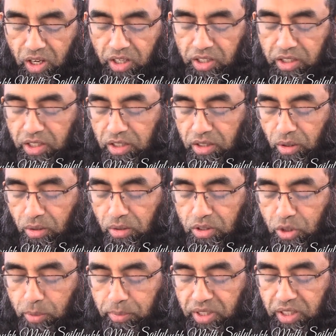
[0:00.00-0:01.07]
It can
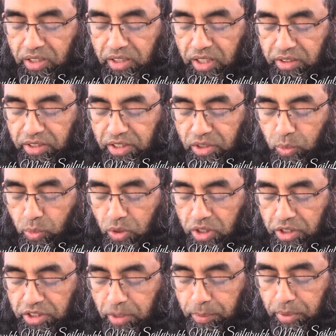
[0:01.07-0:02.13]
also mean that this
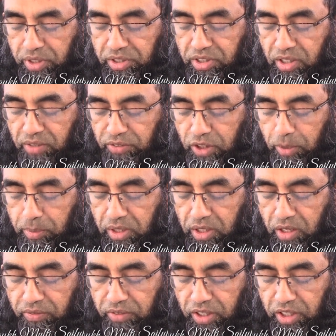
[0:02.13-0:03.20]
world is a prisoner for the
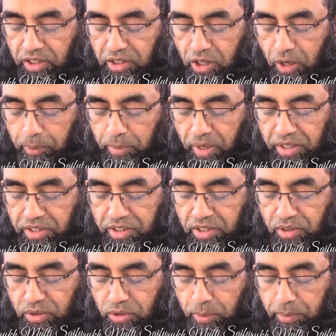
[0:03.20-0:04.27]
believer in
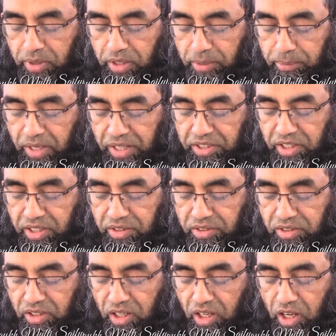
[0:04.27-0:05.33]
comparison to the
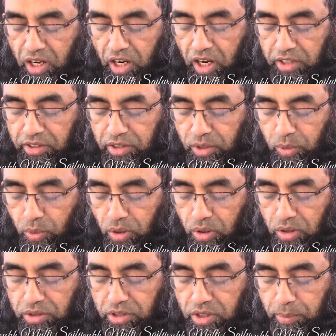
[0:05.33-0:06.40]
blessings and
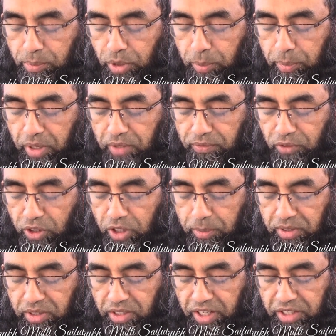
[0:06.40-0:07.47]
rewards prepared for him
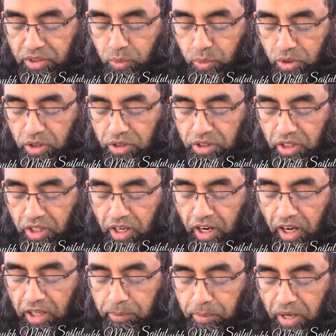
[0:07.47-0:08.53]
in the next world,
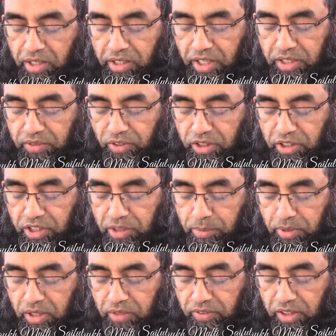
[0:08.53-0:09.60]
and paradise for a
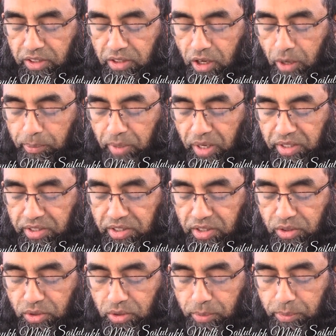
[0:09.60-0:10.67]
disbeliever in
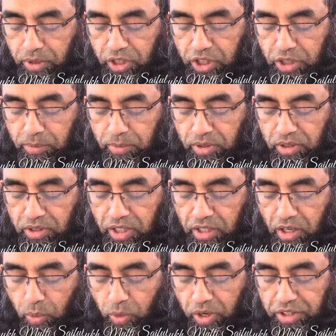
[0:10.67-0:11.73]
comparison to the punishment that
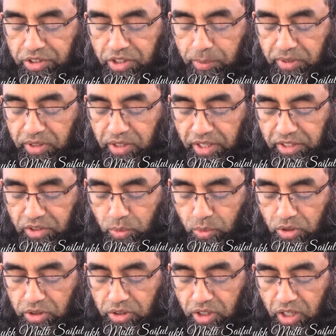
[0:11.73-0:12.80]
awaits him in the next
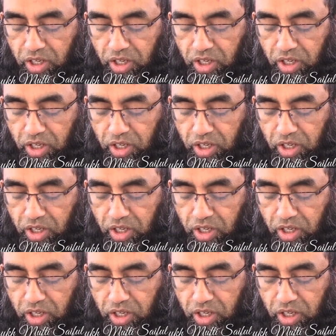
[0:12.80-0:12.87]
world.